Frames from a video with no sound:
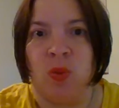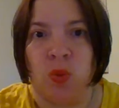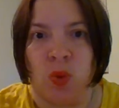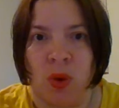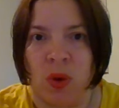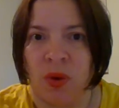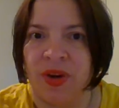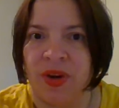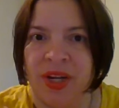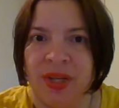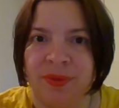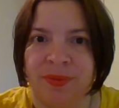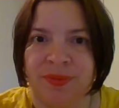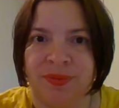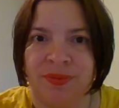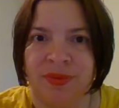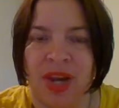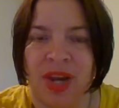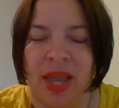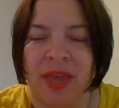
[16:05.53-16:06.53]
worry
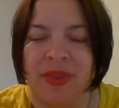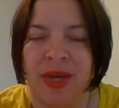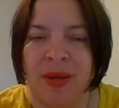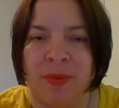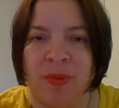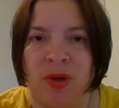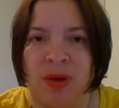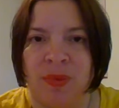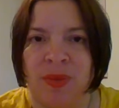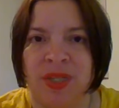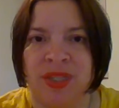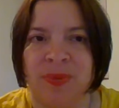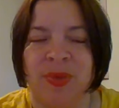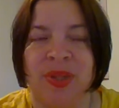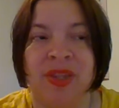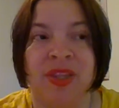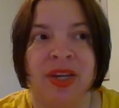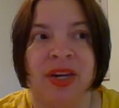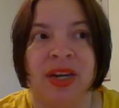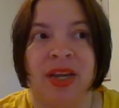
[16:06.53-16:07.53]
at that moment,
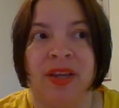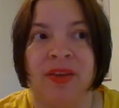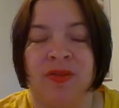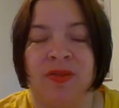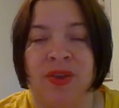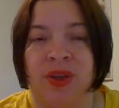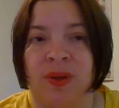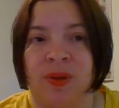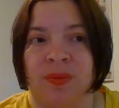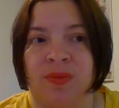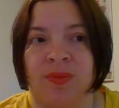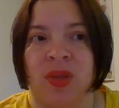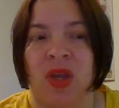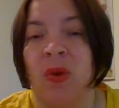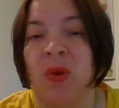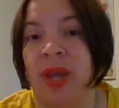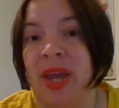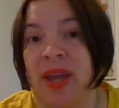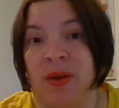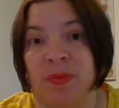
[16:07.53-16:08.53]
but then I feel,
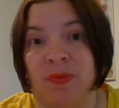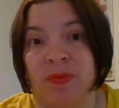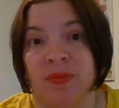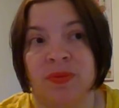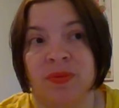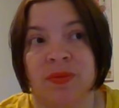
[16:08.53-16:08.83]
okay,